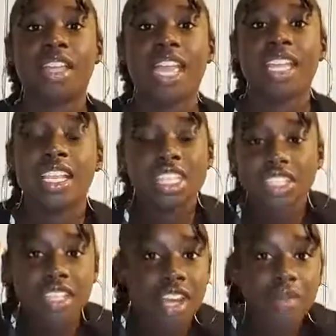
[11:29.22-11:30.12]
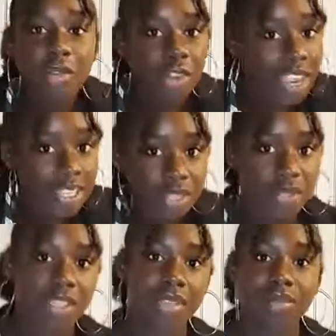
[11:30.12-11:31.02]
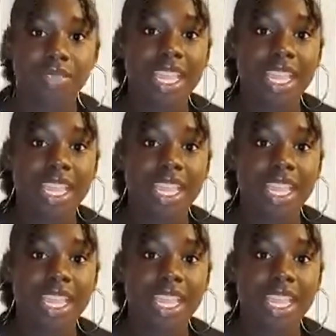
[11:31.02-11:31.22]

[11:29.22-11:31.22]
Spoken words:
it didn't just come right to them.